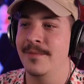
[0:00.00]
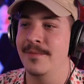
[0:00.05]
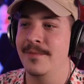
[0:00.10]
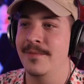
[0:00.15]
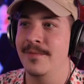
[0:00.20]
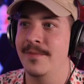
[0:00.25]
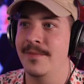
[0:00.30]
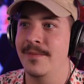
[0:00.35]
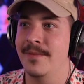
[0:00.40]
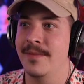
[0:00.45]

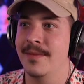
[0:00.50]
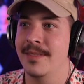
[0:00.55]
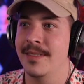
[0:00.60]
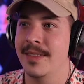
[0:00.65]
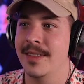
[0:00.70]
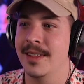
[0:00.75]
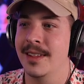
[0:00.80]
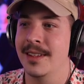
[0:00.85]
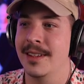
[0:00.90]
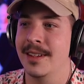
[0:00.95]

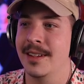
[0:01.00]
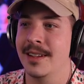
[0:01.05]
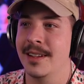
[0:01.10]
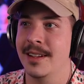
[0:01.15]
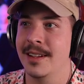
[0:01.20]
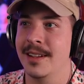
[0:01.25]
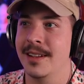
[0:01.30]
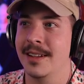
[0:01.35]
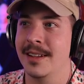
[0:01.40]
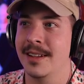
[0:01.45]

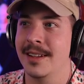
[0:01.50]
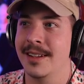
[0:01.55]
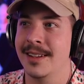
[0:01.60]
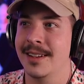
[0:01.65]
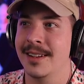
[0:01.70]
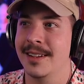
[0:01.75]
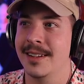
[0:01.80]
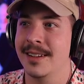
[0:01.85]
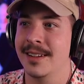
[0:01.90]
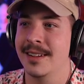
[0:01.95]

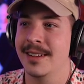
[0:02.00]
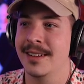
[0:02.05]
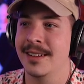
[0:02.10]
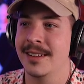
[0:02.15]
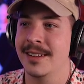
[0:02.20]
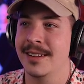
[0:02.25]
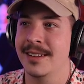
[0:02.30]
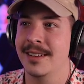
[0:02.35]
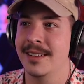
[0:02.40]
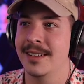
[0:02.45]

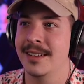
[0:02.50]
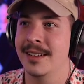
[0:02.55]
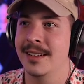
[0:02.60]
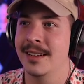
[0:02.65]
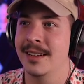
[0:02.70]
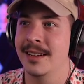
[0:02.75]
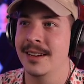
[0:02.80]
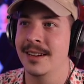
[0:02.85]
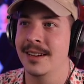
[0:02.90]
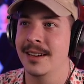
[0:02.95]

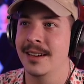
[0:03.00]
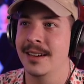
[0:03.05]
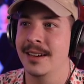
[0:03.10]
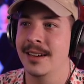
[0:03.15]
[no speech]